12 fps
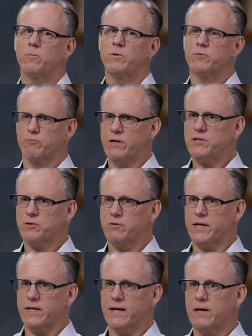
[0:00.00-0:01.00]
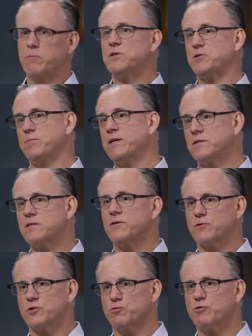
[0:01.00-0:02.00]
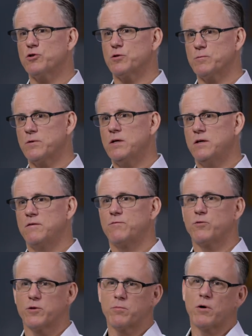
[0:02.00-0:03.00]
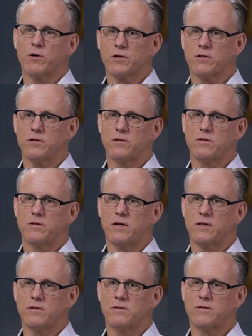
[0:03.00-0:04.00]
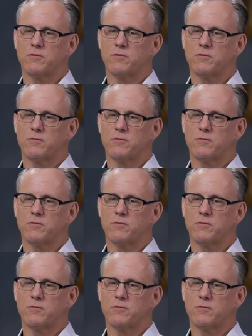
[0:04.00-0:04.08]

with risk right now, which means that there's room for the market uh,